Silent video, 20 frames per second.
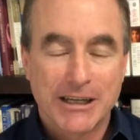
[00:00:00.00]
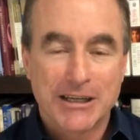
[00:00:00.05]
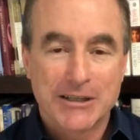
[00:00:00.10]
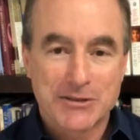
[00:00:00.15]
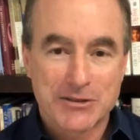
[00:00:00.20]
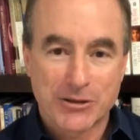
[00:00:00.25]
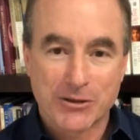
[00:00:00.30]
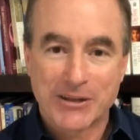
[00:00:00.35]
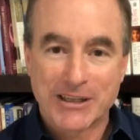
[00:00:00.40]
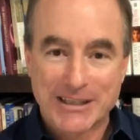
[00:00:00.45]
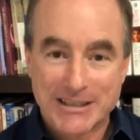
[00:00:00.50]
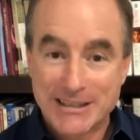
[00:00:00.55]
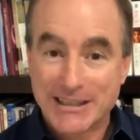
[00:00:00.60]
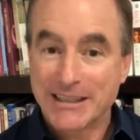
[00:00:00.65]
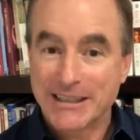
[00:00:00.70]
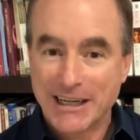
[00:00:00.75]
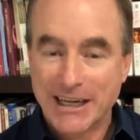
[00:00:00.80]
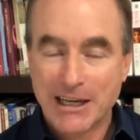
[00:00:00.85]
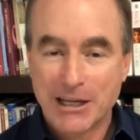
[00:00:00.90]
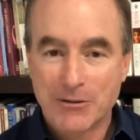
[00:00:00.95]
So he
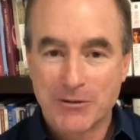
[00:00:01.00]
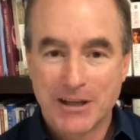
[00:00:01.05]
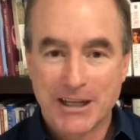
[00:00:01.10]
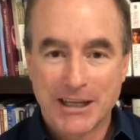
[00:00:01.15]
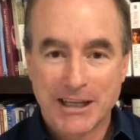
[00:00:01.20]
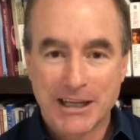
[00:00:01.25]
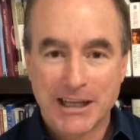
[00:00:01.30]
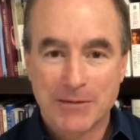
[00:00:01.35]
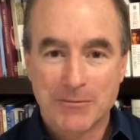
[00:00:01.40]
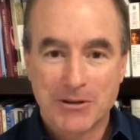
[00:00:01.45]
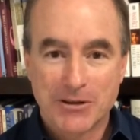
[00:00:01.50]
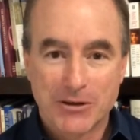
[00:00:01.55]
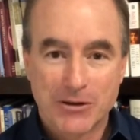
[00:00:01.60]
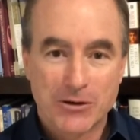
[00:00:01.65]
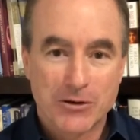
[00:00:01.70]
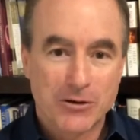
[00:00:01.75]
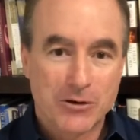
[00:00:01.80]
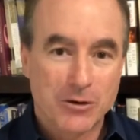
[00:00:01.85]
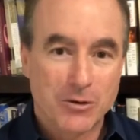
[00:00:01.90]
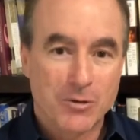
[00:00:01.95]
did anyway. He gave me the
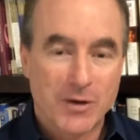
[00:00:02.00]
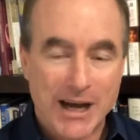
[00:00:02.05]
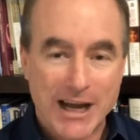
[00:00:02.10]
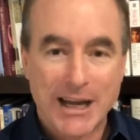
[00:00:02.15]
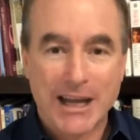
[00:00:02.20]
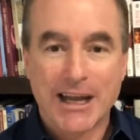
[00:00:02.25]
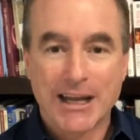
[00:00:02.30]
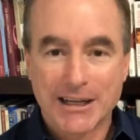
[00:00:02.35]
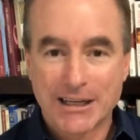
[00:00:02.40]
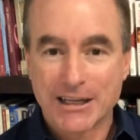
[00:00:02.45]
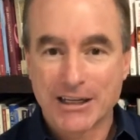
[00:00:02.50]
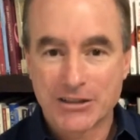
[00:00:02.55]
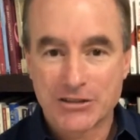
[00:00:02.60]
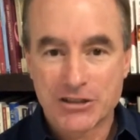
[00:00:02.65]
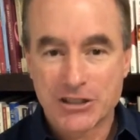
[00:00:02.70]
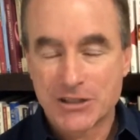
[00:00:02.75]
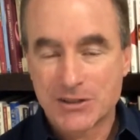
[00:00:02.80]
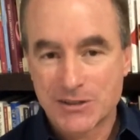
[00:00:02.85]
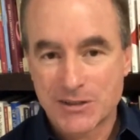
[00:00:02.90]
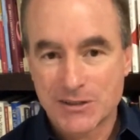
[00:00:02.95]
whole why I need
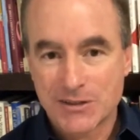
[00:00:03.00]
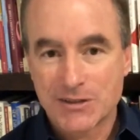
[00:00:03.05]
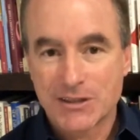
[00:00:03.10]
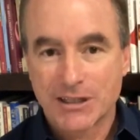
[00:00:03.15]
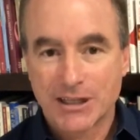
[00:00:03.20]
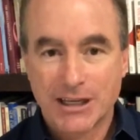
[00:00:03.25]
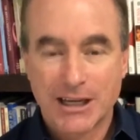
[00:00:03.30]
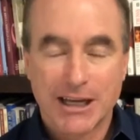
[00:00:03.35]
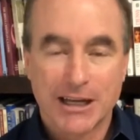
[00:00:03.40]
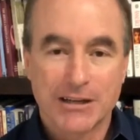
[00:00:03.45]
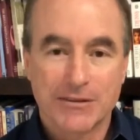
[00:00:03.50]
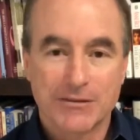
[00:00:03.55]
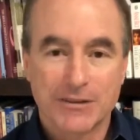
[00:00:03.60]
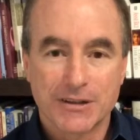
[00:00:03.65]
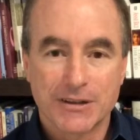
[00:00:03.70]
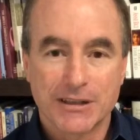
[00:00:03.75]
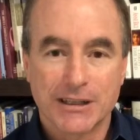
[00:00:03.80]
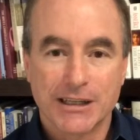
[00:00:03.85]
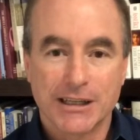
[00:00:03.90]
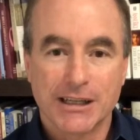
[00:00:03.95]
Jesus kind of a
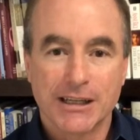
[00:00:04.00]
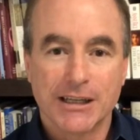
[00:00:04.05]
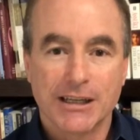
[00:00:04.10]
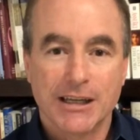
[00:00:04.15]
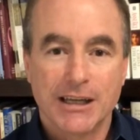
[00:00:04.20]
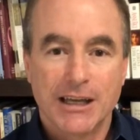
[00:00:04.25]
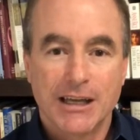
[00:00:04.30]
thing.